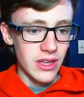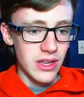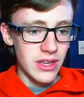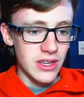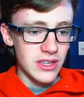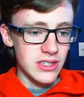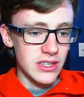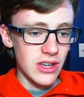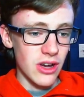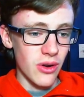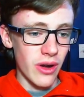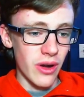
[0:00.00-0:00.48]

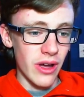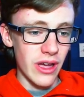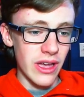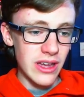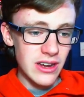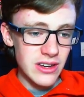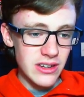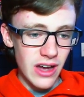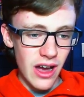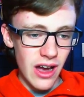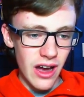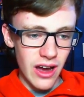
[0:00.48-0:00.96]
So
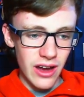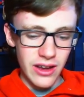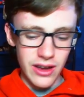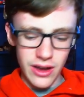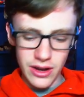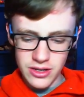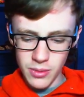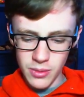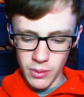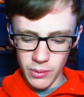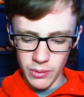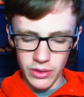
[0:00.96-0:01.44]
int I
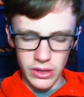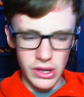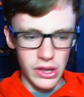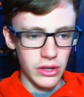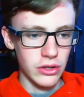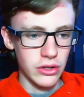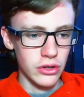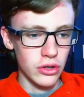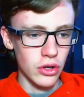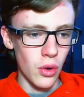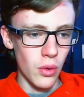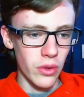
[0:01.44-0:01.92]
typically like
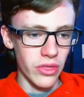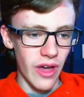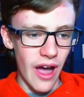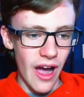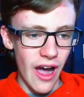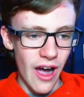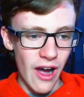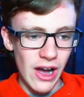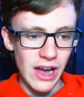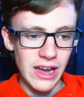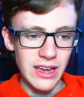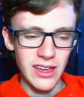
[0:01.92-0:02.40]
to go with
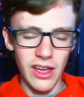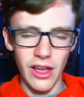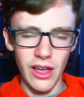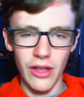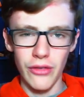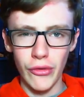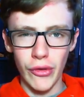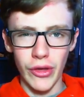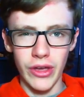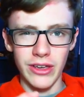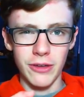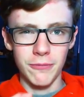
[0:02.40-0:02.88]
I.
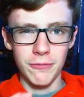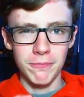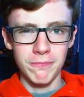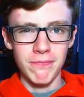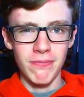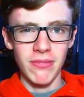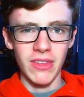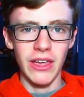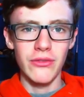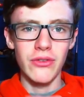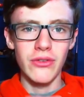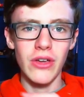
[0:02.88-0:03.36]
Like
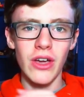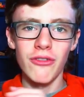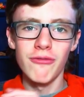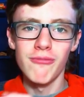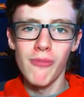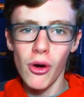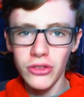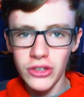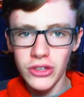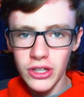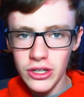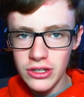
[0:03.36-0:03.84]
if you have
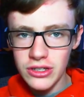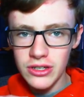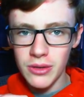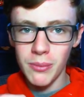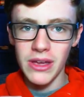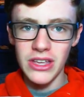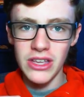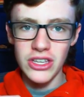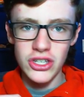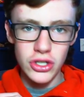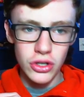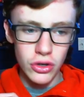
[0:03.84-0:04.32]

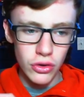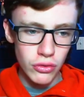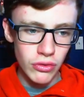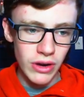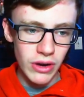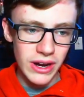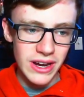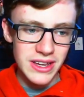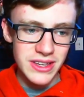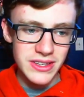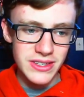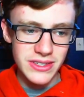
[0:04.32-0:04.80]
multi-dimensional
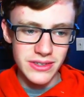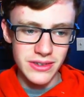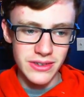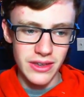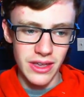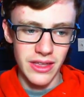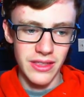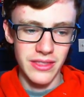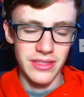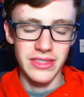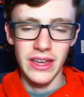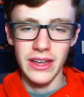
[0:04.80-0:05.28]
arrays,
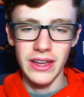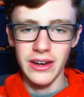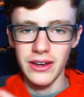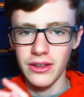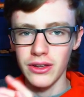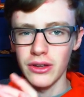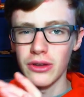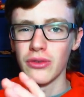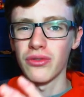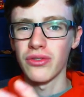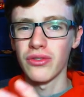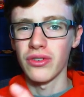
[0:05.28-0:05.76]
then
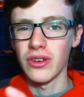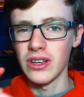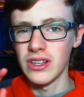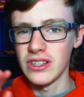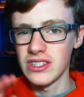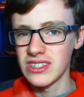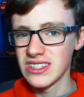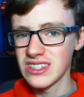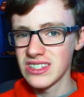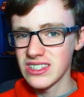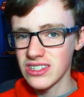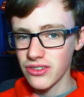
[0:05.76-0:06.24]

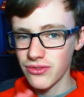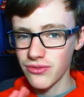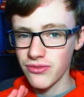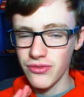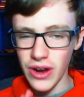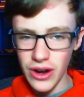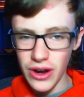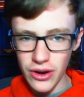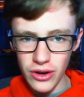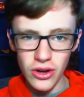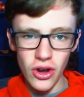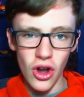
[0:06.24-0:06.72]
it's
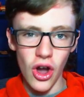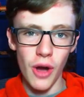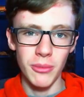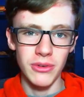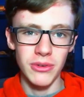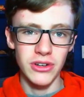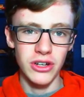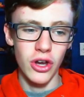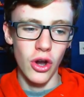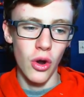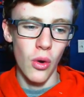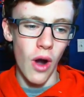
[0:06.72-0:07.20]
very common
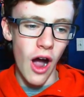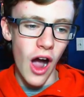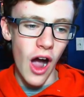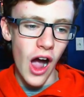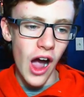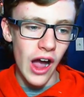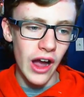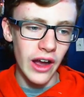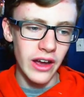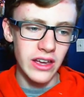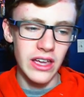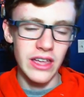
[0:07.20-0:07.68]
to go
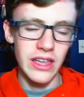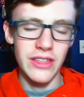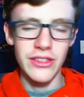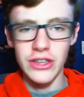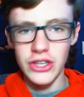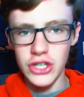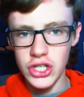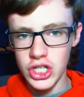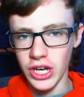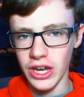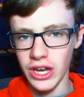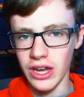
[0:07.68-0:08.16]
I and then
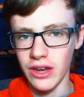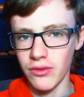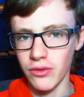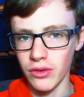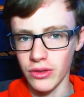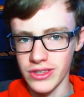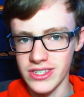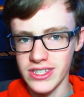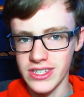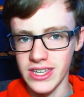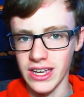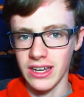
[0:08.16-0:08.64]
j for the
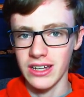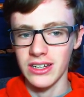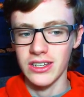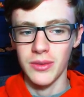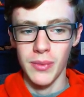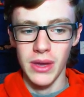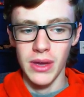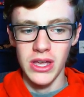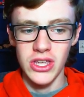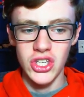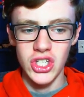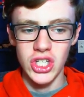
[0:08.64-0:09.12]
second
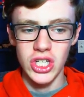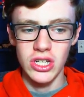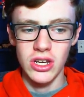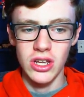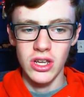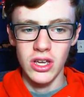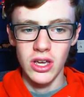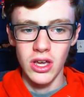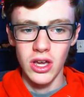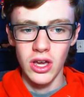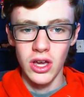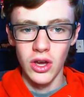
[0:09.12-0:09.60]
dimension,
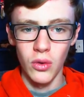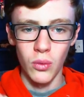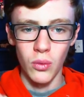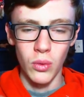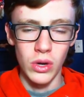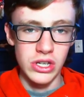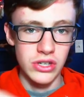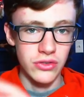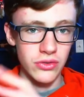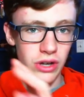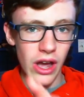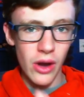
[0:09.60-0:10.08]

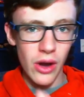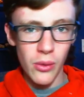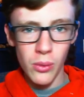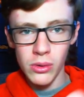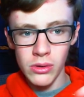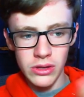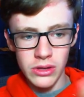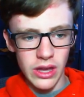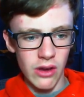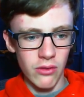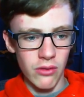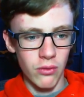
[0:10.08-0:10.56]
which for now we
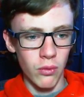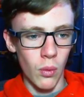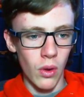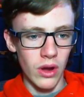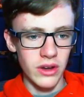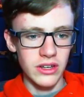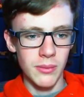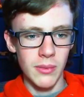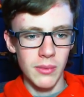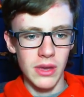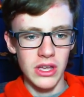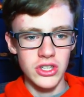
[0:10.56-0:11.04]
only have one
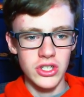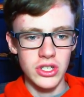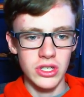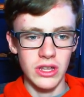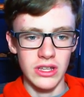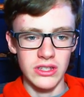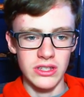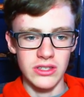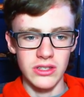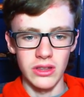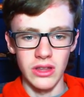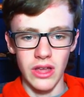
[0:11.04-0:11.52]
dimension,
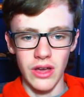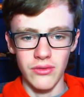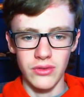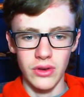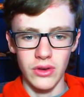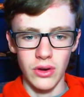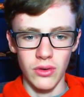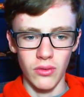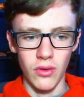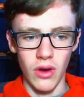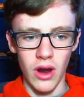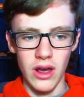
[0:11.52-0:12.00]
that's left
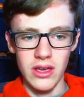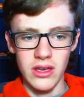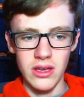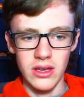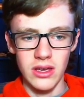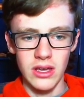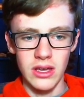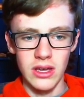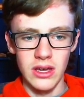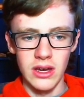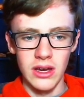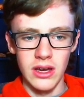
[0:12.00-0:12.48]
and right.
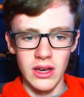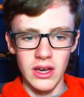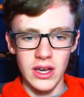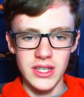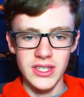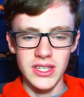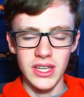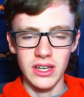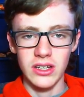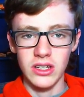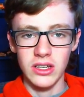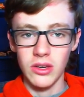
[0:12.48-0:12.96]
A
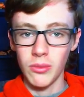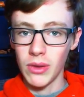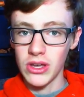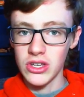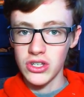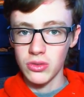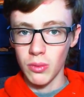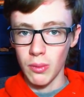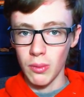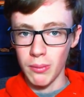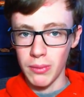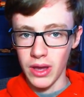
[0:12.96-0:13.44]
second
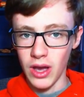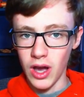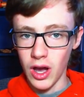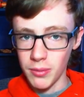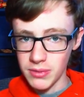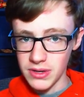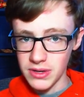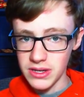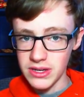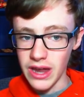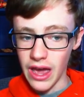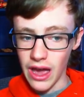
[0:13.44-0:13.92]
dimension will be up
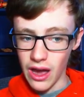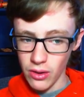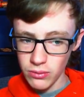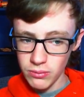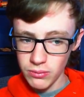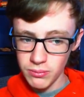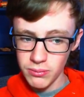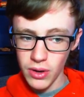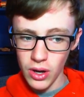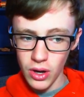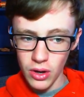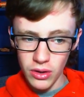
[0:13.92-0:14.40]
and down,
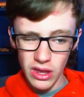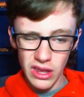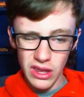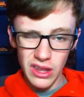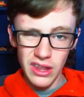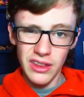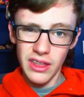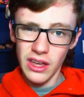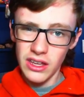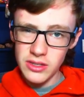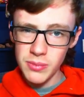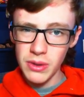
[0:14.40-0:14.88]
but
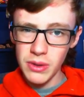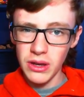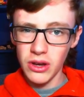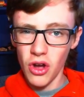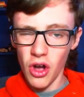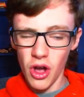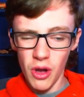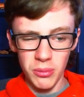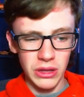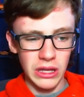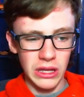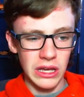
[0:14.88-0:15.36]
that's a bit
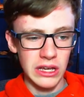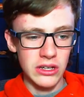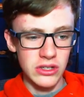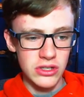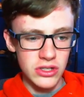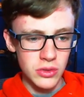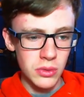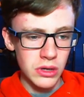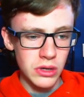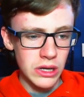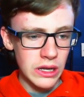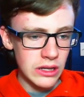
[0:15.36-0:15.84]
complicated,
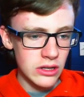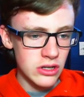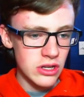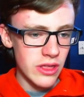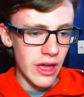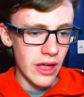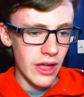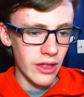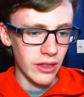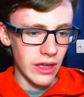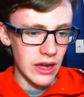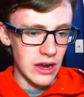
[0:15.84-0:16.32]
so we'll get to
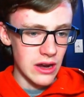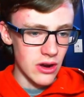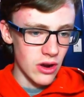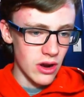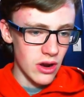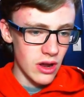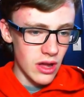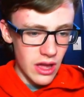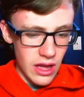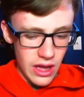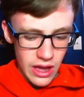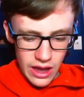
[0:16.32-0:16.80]
that later.
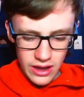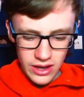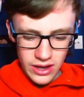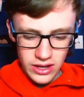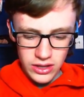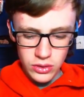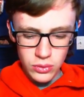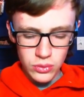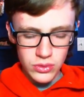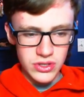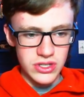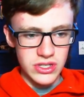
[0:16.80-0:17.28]
I
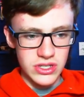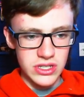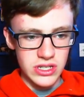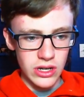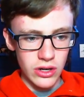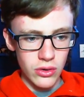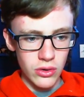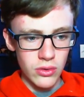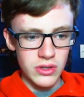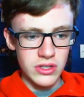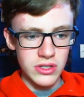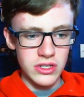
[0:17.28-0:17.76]
equals
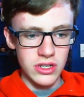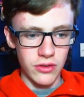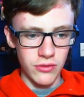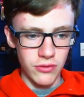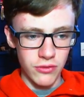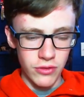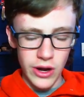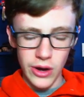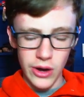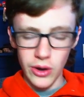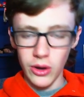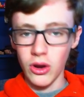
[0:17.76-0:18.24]
0 is a
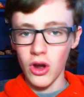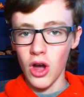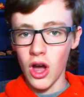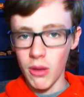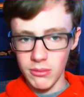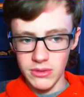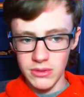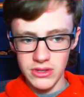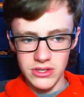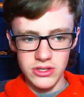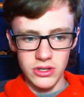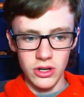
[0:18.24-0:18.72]
very
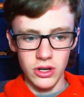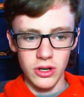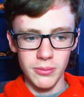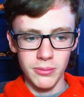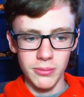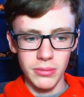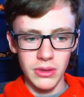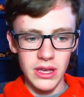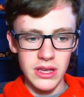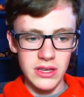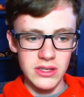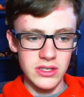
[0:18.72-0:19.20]
common starting
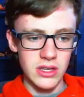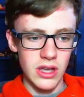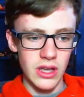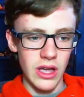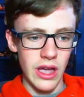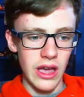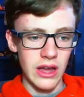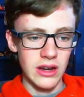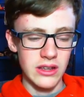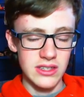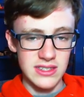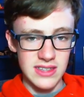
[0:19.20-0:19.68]
place.
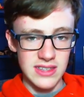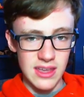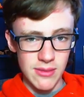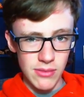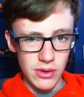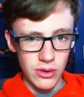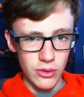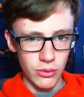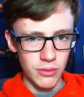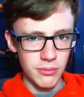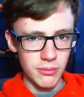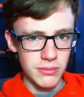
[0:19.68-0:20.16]
Add a
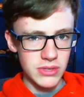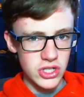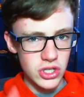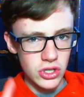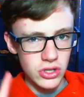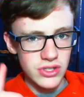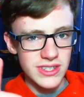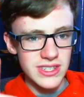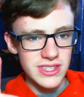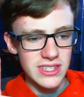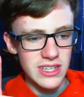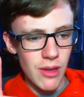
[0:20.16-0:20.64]
semicolon. Be sure
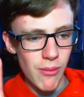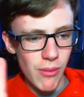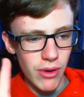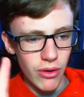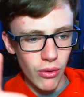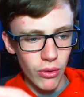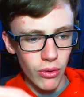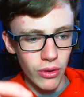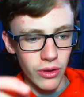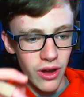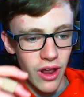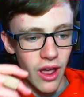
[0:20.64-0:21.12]
it's a
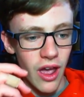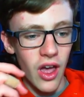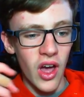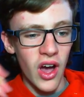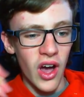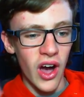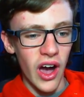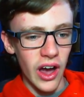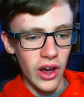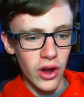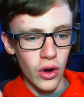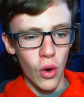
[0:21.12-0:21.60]
semicolon.
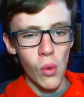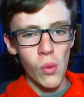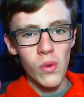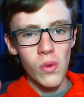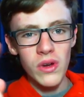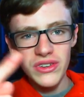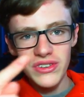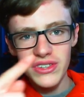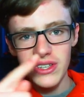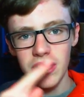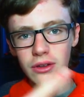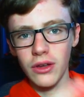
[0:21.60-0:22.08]
I
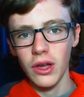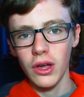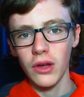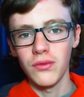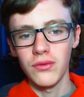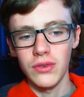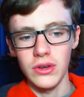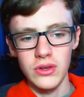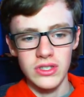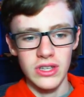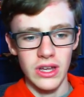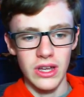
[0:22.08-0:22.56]
always get
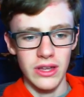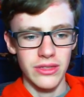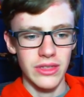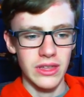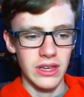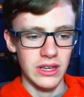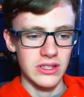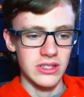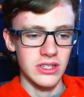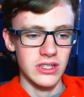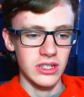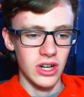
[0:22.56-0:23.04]
confused. I think
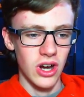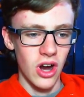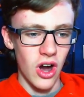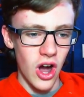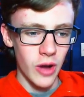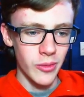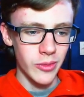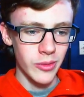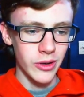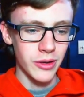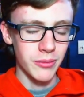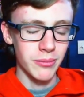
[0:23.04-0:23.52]
it's a
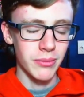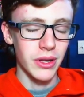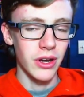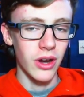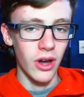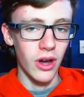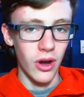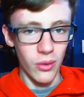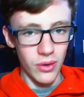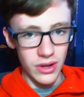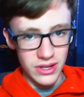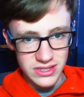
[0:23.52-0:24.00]
comma, but
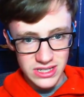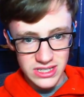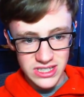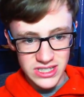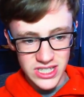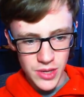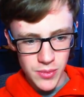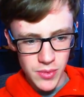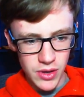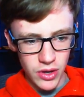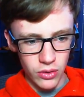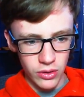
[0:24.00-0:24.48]
no, it's a
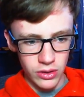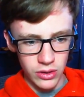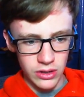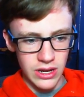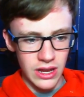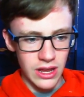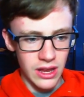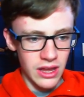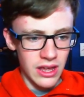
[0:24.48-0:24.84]
semicolon.